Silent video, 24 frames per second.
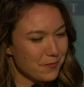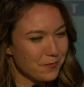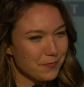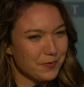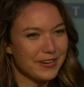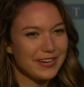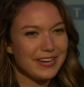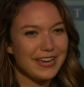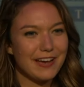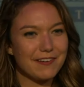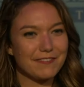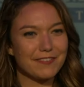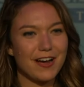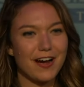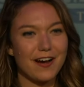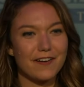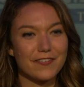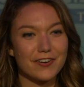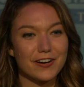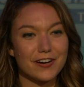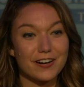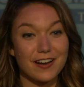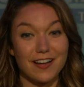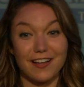We have
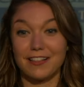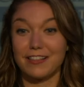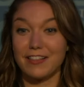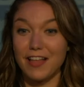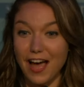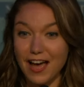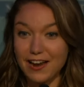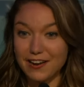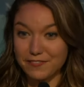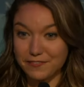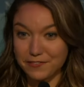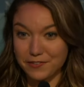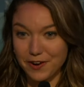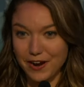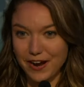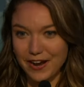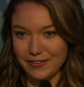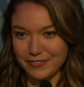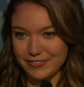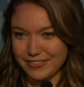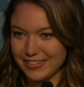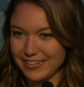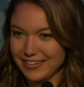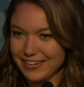covered a lot of
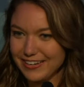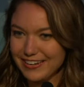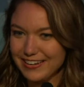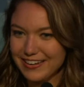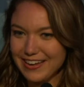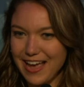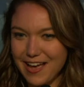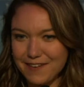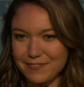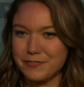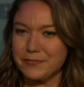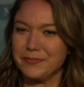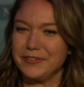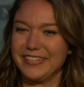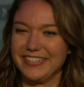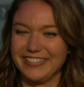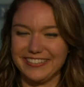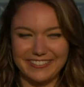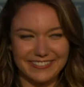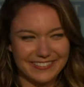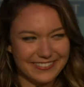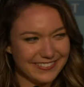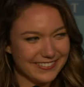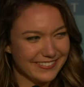ground, haven't we?